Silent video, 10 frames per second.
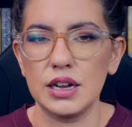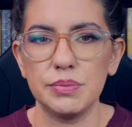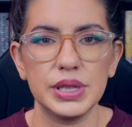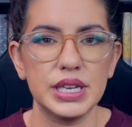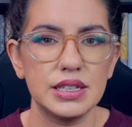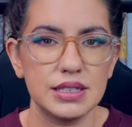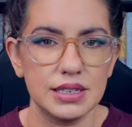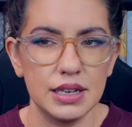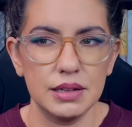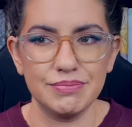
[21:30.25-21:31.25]
complete
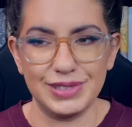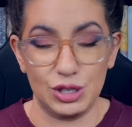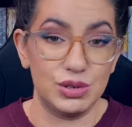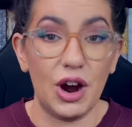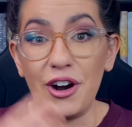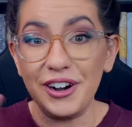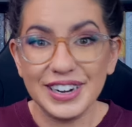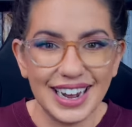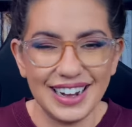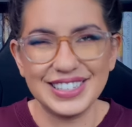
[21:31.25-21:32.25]

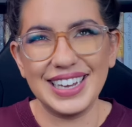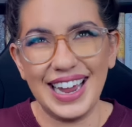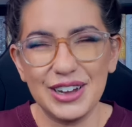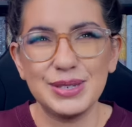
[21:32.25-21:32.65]
arc, I'll say. A